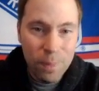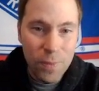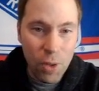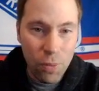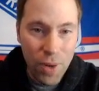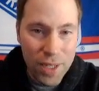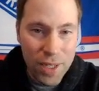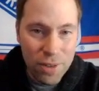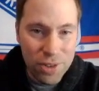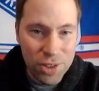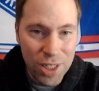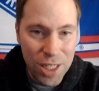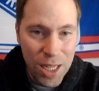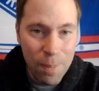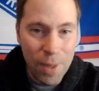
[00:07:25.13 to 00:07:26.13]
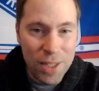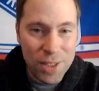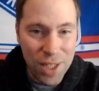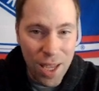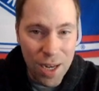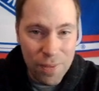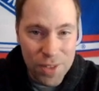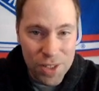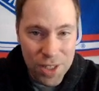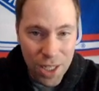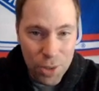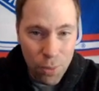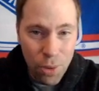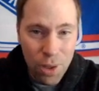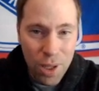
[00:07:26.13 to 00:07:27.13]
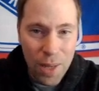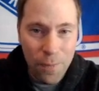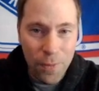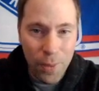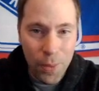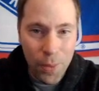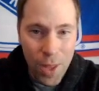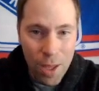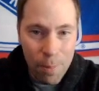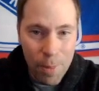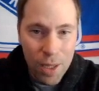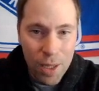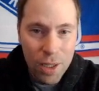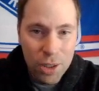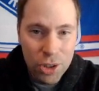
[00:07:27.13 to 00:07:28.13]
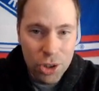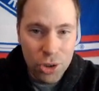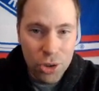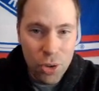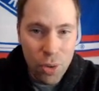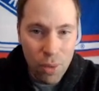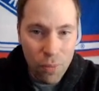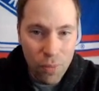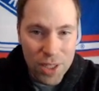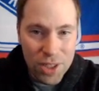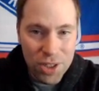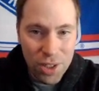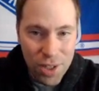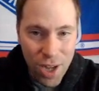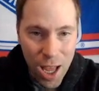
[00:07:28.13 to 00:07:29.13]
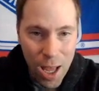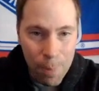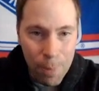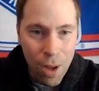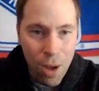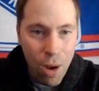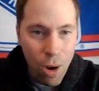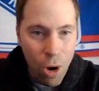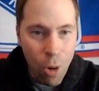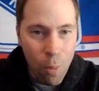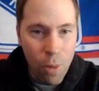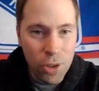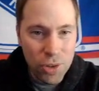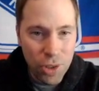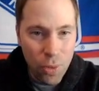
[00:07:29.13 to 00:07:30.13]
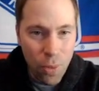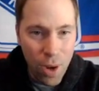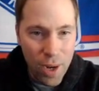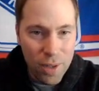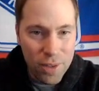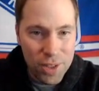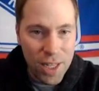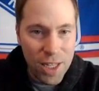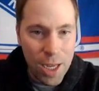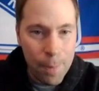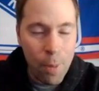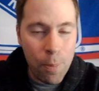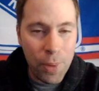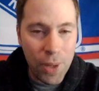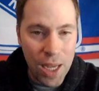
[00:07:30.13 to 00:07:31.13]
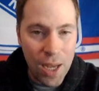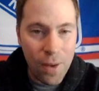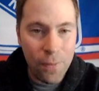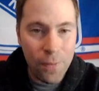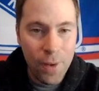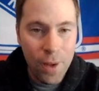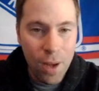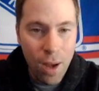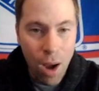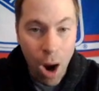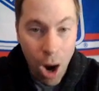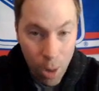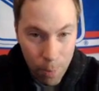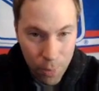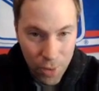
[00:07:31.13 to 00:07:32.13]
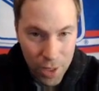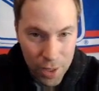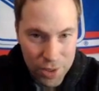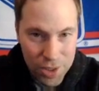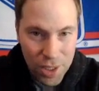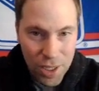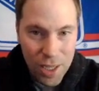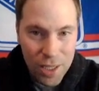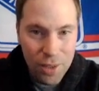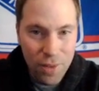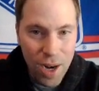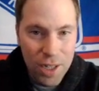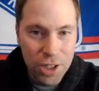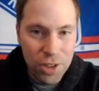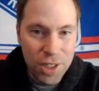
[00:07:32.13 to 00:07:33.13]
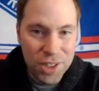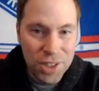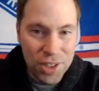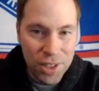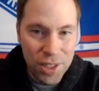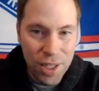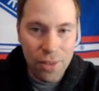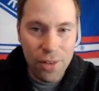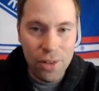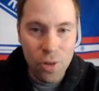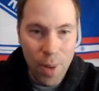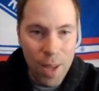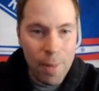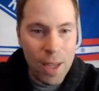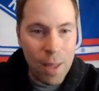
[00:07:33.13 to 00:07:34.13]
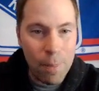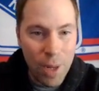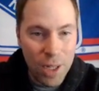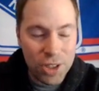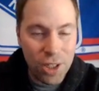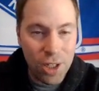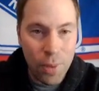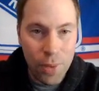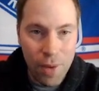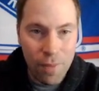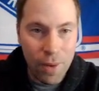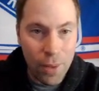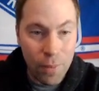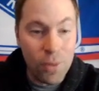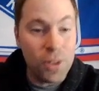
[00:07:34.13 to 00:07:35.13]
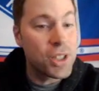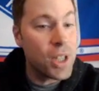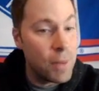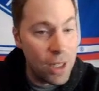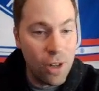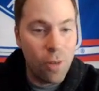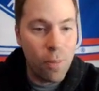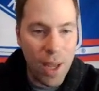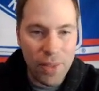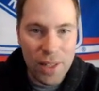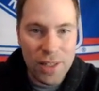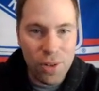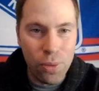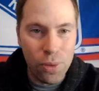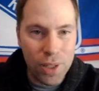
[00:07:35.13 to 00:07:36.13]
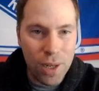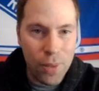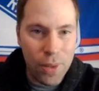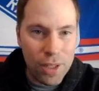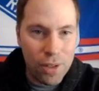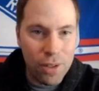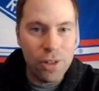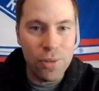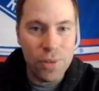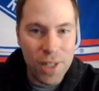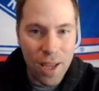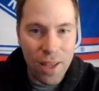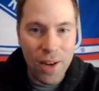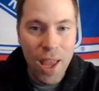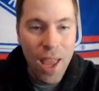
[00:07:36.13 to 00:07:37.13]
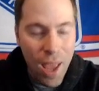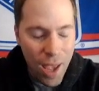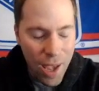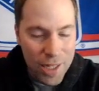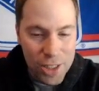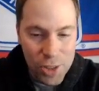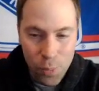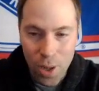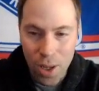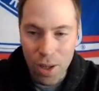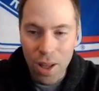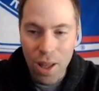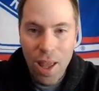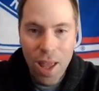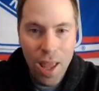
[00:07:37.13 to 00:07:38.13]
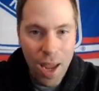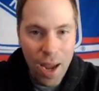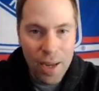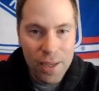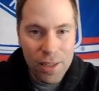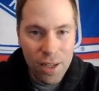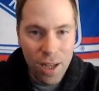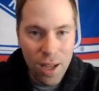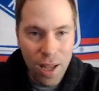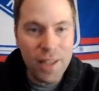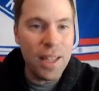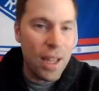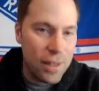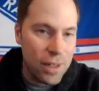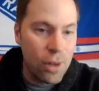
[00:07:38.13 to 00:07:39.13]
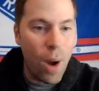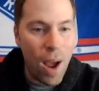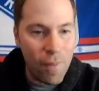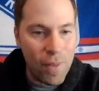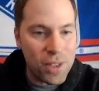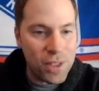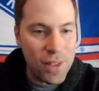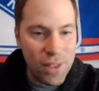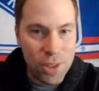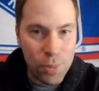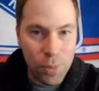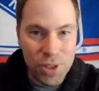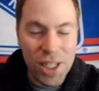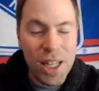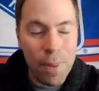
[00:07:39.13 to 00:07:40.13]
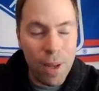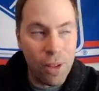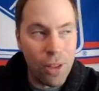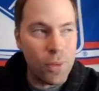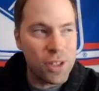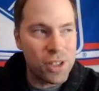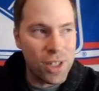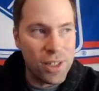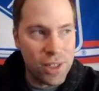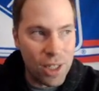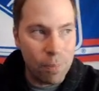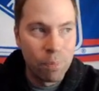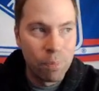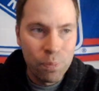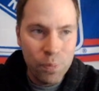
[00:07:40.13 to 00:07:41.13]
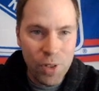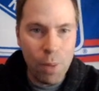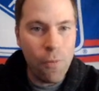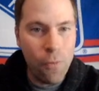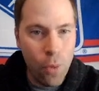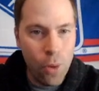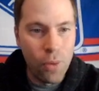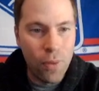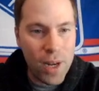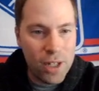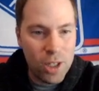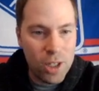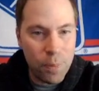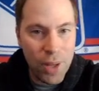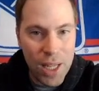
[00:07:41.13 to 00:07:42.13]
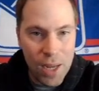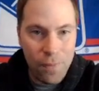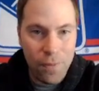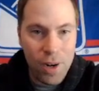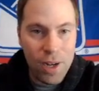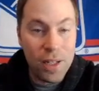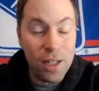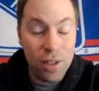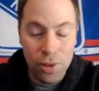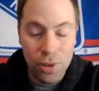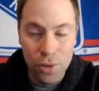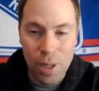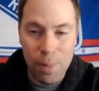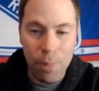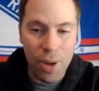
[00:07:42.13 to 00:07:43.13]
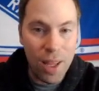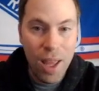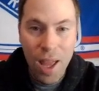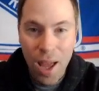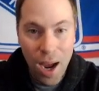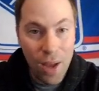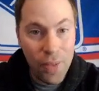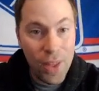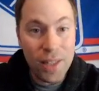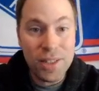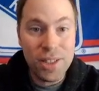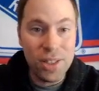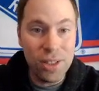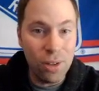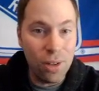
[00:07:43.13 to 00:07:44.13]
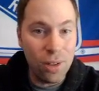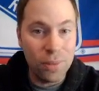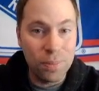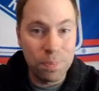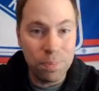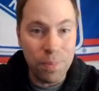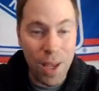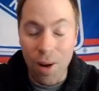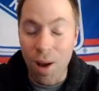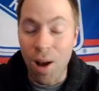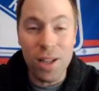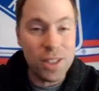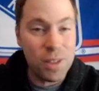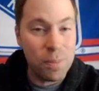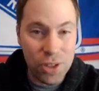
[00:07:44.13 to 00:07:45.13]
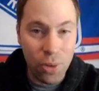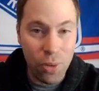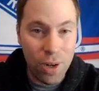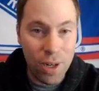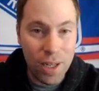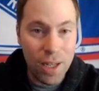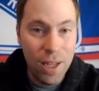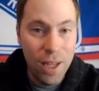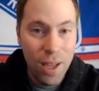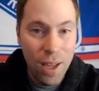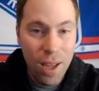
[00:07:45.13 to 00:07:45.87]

The Rangers team is ahead of schedule, and for them to reach the top almost requires a couple playoff heartbreaks. Congratulations again on the new baby, and much luck with everything. Well, same to you, man. That's cool to hear that you're a new dad as well. And uh, again, you know, obviously this was an email that was sent in, you know, before the Rangers playoff run had concluded, but uh, that's still an awesome story.